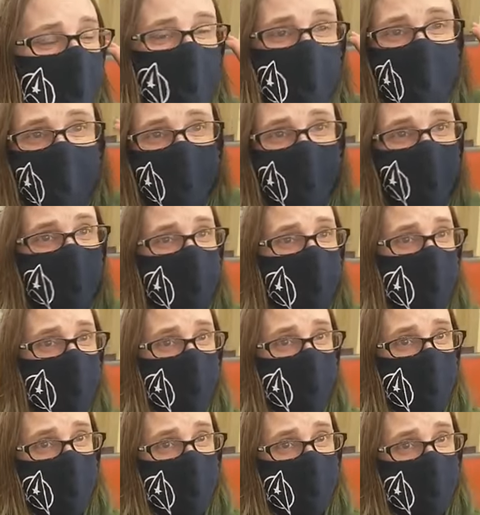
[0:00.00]
little tiny
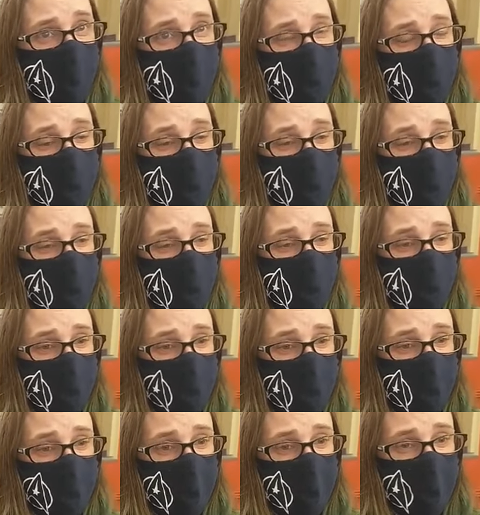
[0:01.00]
bit,
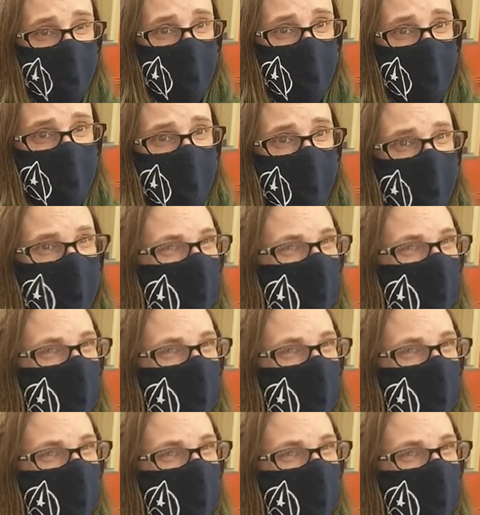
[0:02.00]
it's